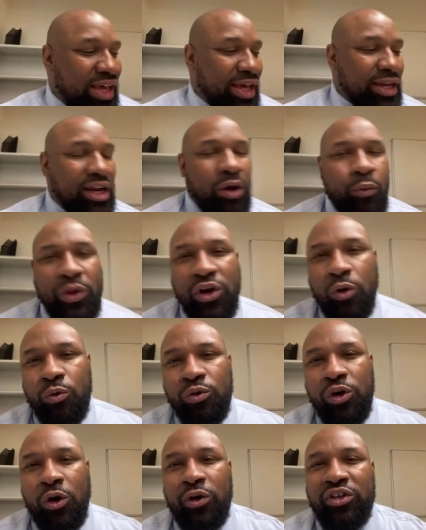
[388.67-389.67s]
And we
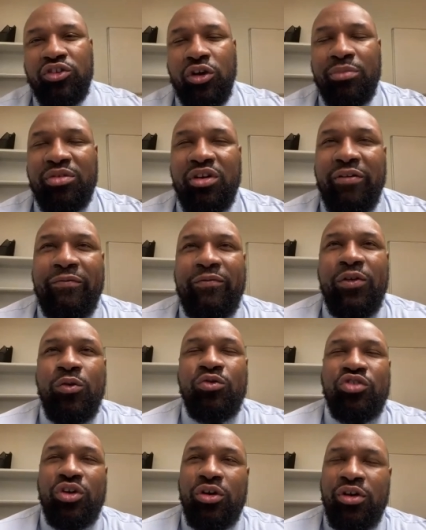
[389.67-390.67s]
don't know in terms of the
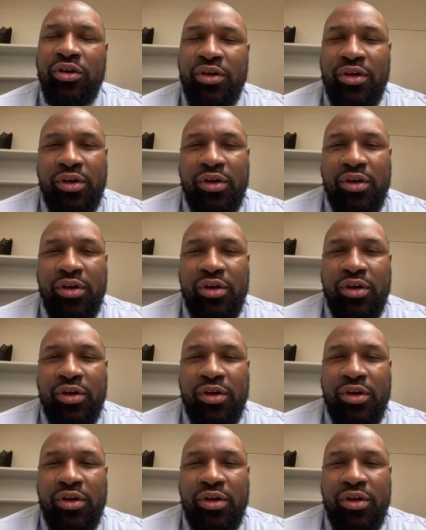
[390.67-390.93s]
future